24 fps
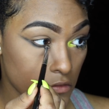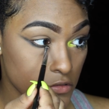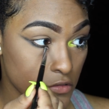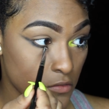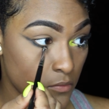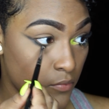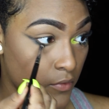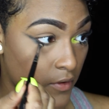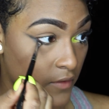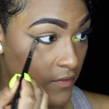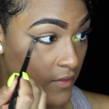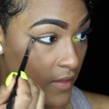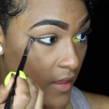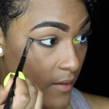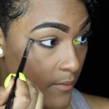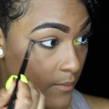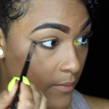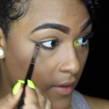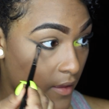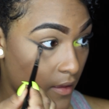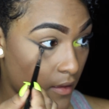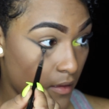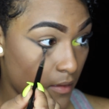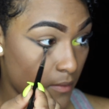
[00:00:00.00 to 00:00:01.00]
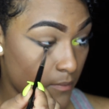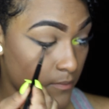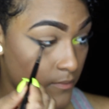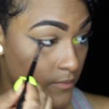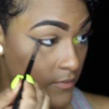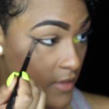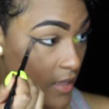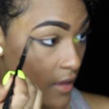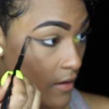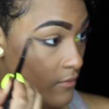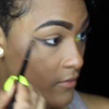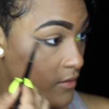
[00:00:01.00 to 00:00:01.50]
We'll bring that back
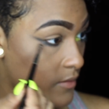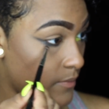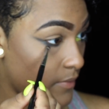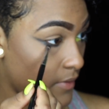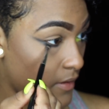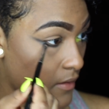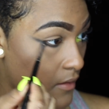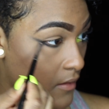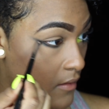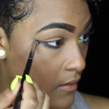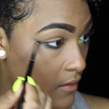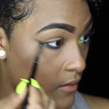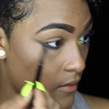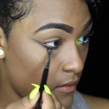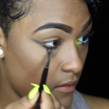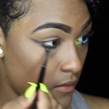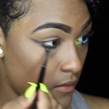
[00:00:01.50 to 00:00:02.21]
down a bit.